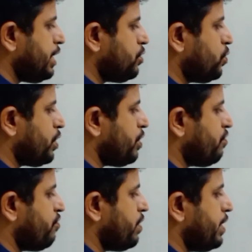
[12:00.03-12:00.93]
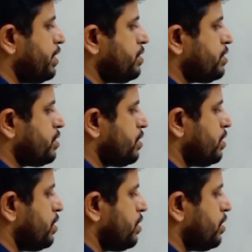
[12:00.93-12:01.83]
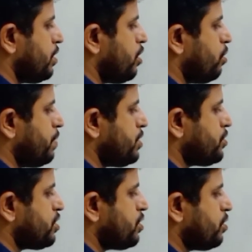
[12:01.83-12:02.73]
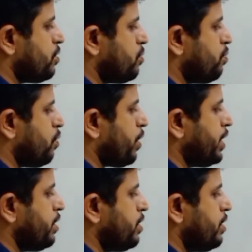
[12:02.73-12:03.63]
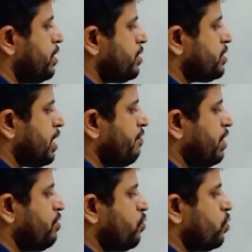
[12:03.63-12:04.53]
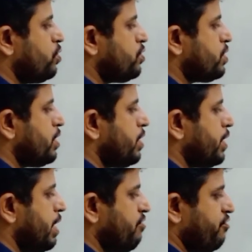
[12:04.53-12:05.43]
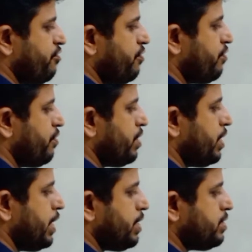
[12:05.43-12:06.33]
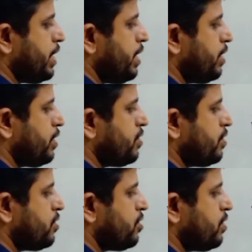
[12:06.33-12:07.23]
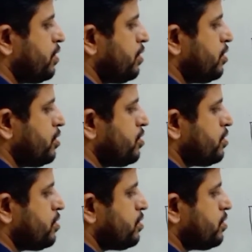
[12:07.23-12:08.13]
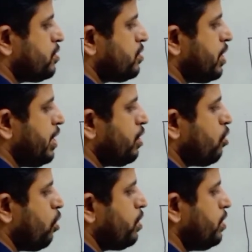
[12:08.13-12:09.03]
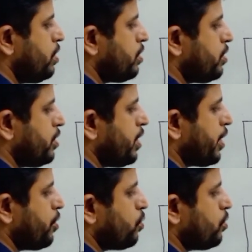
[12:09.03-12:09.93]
to give is how much? 0.7 volts if it is a silicon diode.